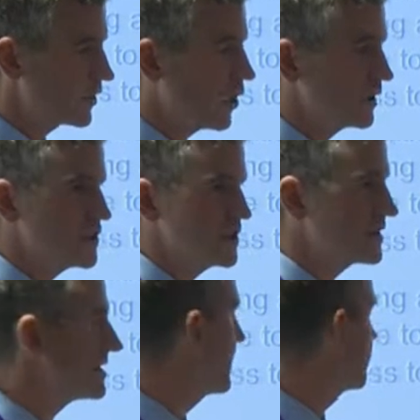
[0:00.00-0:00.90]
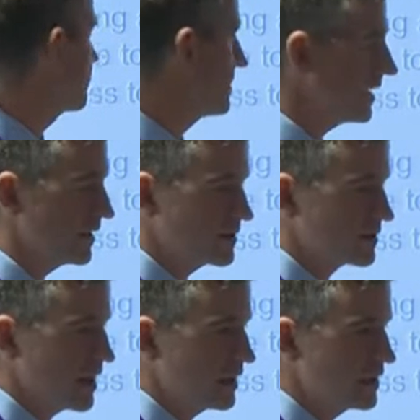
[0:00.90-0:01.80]
colleges tend to be on a
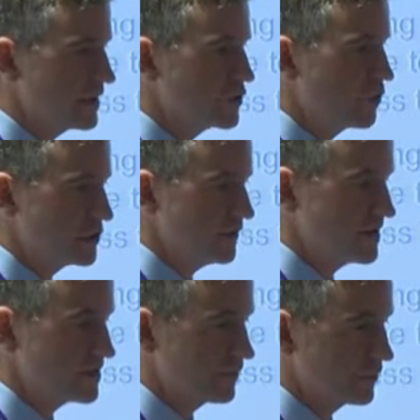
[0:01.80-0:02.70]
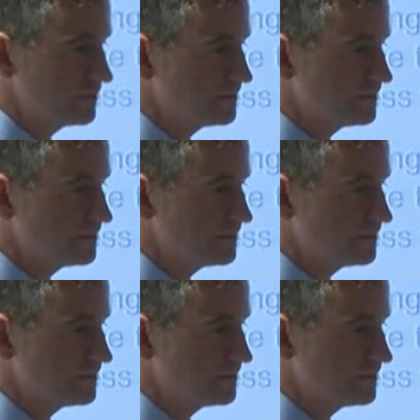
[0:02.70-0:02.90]
slightly shorter interval.